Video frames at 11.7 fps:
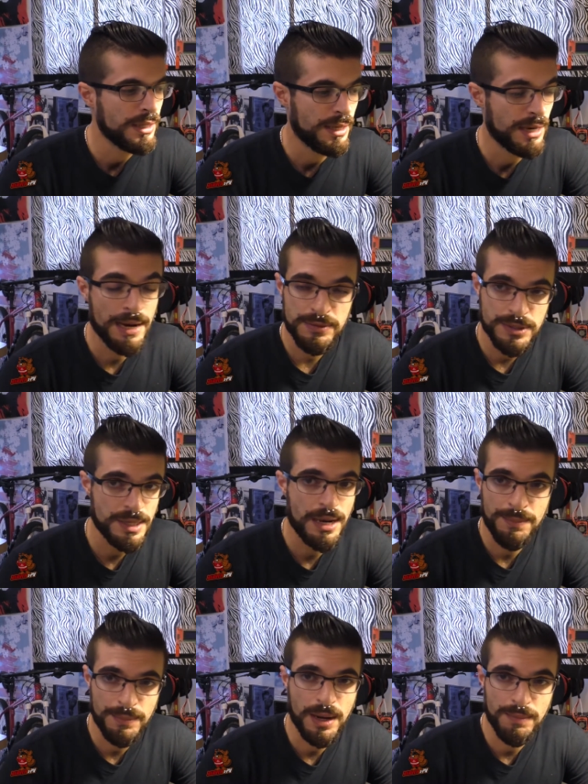And I have to say
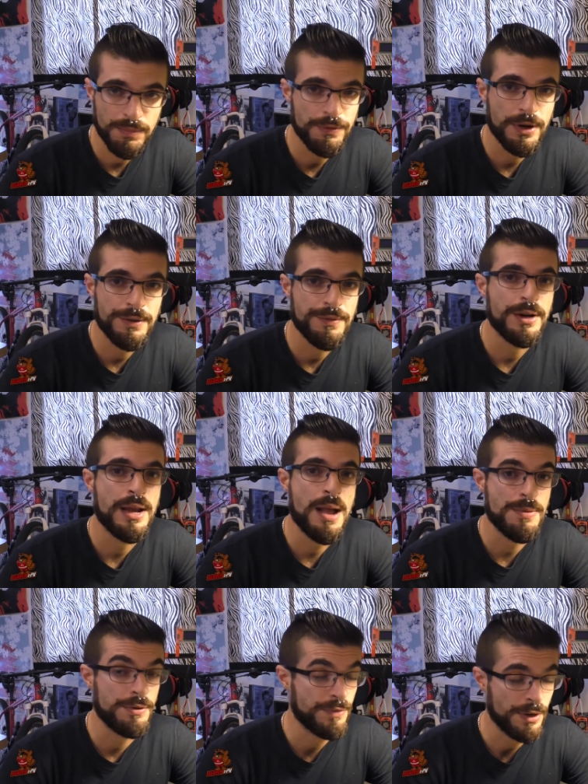I'm very
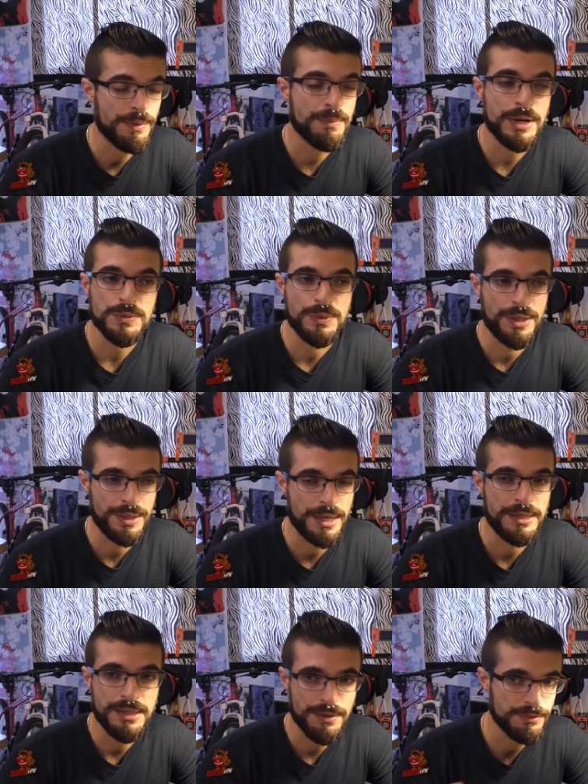happy and very impressed with it,
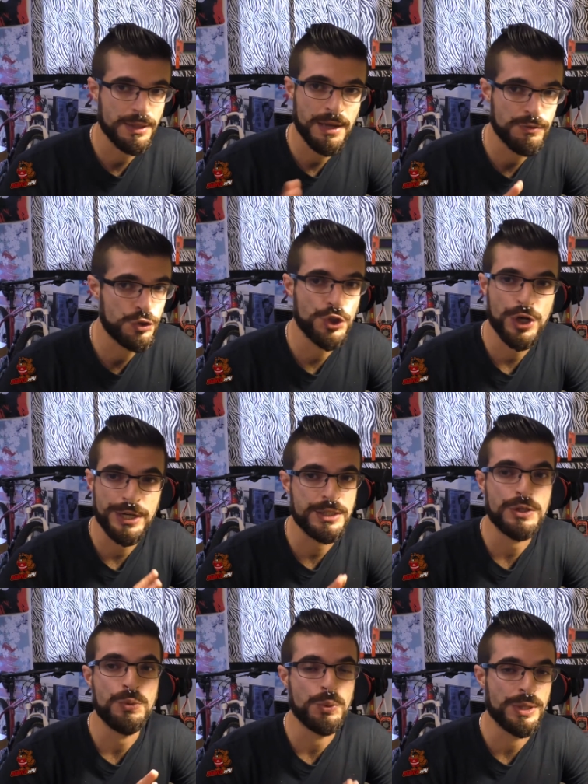and definitely have drank
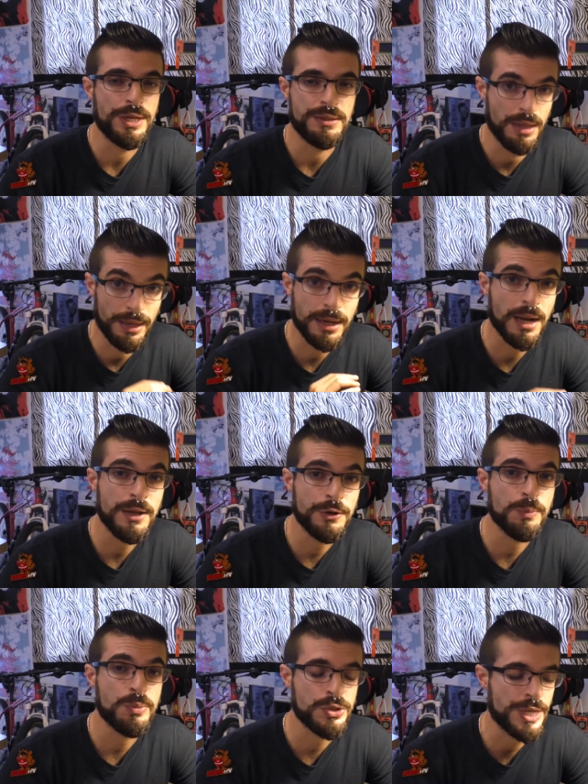the Kool-Aid like
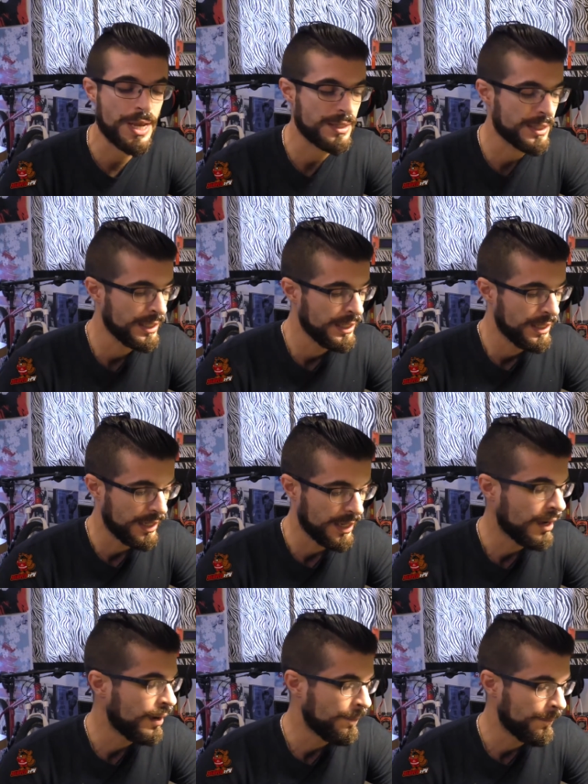100%.
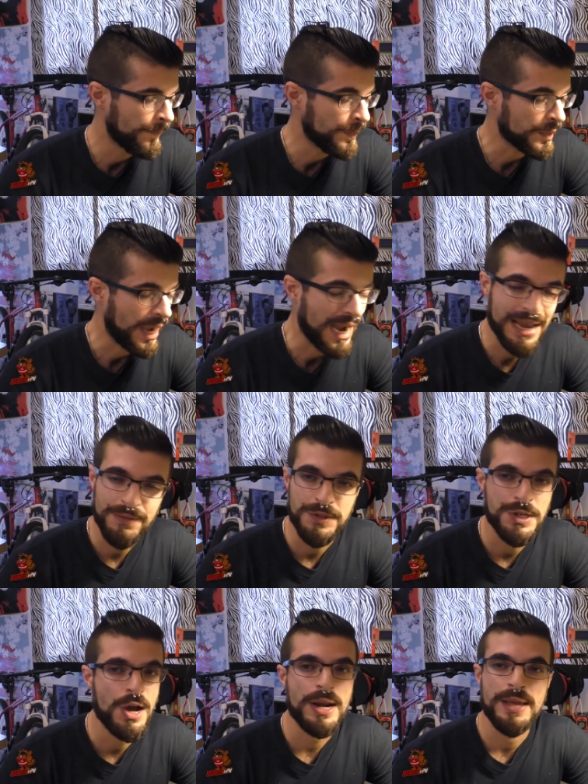I have
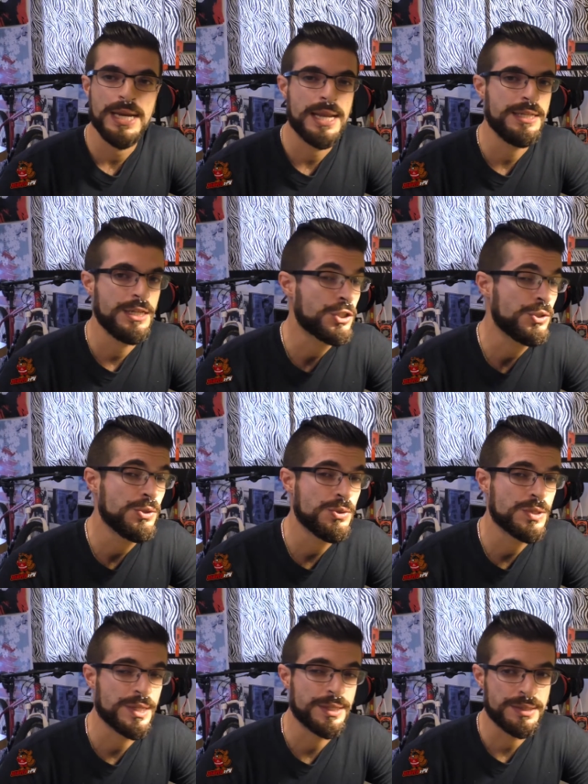not had any
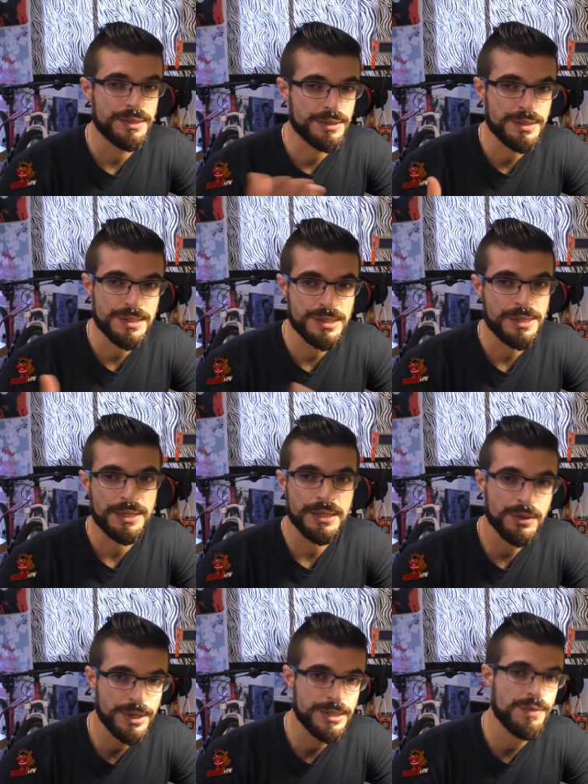issues like these like
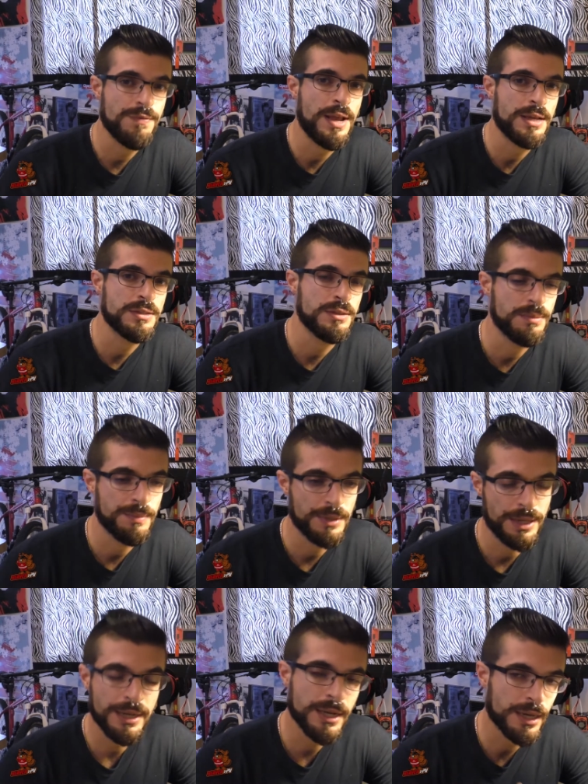crazy phantom,
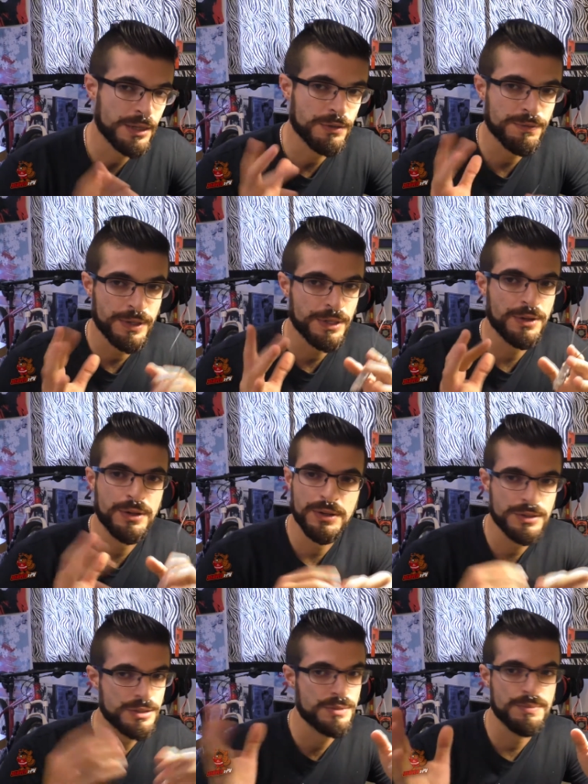like cutting your
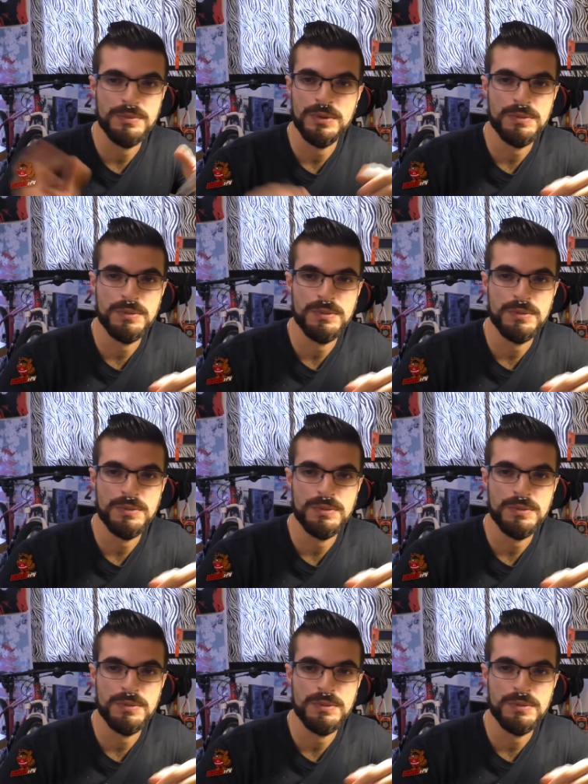fingers,